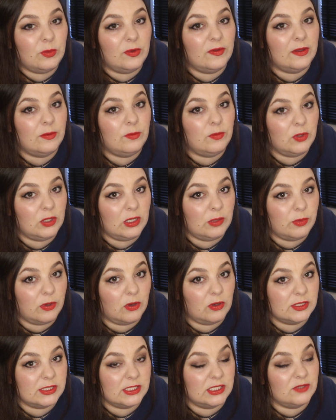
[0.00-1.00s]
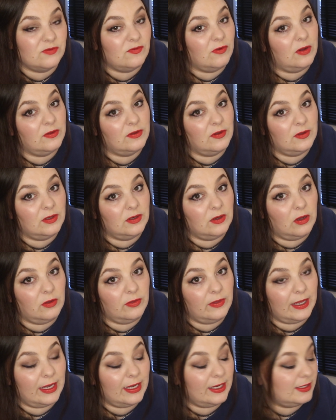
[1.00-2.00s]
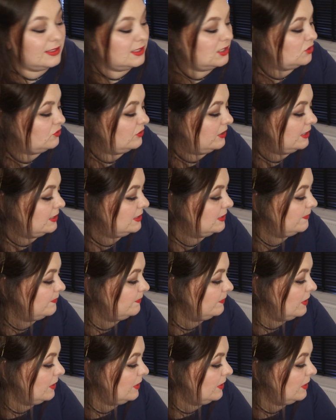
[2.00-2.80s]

within beauty boxes rather than on the high street.